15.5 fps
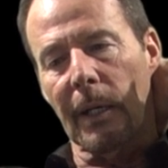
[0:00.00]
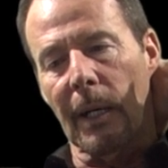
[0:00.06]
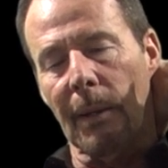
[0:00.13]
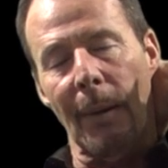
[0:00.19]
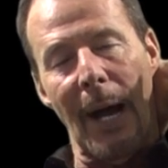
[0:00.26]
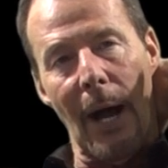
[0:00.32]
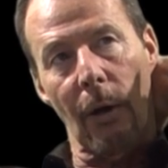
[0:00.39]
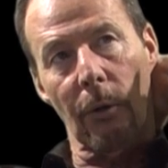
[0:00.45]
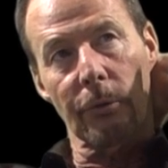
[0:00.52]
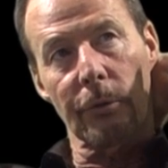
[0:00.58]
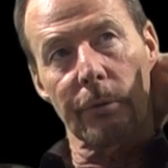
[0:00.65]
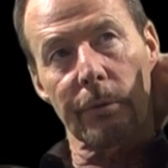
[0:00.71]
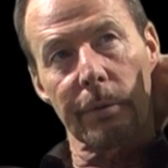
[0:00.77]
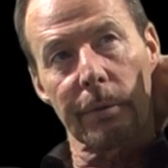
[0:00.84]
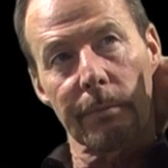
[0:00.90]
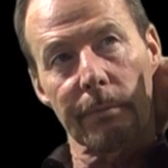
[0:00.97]

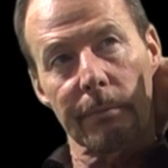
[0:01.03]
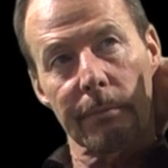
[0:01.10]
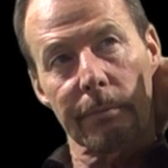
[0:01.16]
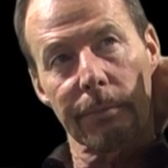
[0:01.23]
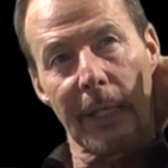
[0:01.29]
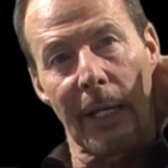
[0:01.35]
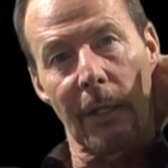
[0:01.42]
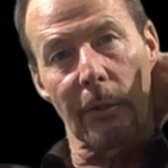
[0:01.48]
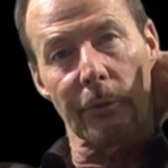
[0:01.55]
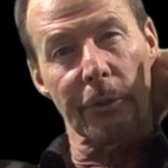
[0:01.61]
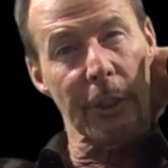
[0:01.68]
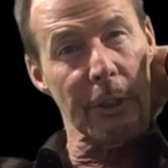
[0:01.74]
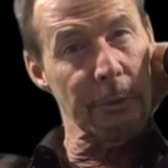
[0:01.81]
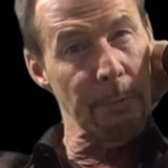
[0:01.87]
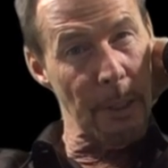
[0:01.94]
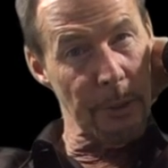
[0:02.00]
about, I don't know,
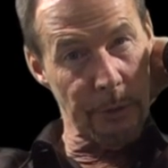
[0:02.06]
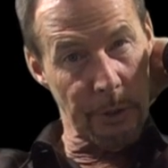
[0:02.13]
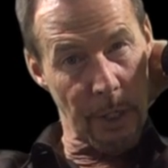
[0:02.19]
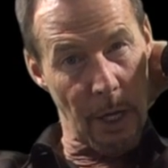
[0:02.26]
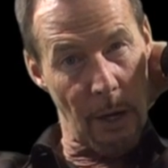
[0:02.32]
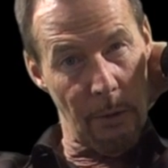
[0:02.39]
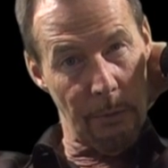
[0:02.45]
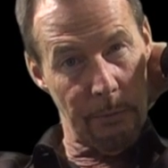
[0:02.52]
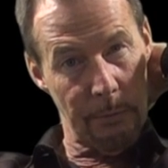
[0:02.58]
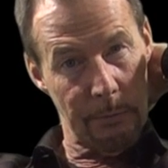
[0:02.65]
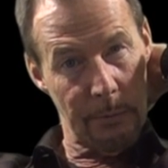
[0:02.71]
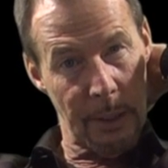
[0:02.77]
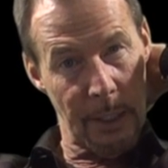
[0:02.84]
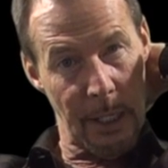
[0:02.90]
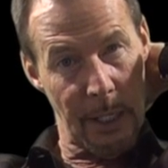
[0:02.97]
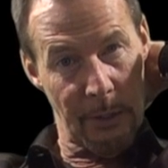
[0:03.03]
6 months ago,
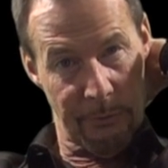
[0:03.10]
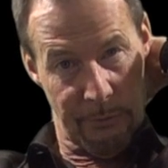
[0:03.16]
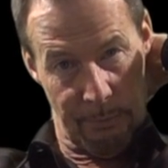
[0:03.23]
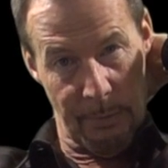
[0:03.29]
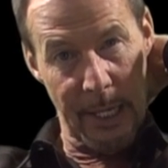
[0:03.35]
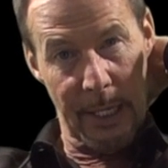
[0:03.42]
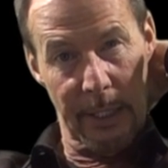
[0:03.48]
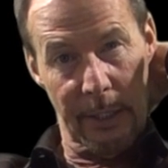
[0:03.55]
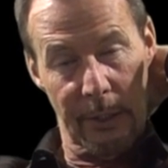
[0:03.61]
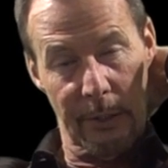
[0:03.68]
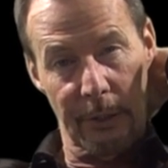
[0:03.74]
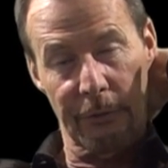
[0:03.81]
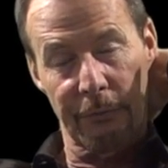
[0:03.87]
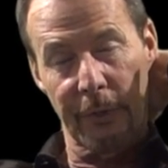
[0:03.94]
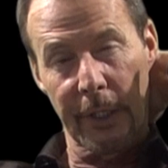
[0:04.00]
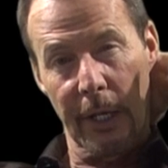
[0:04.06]
of making of
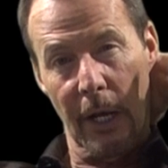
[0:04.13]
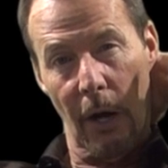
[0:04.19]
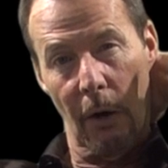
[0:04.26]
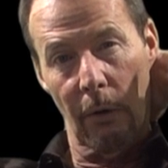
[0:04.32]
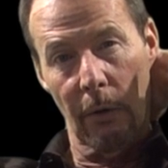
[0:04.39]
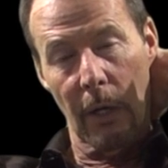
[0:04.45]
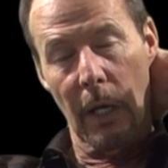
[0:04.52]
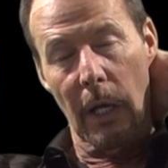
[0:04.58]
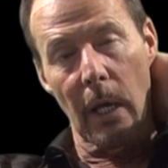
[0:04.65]
this video,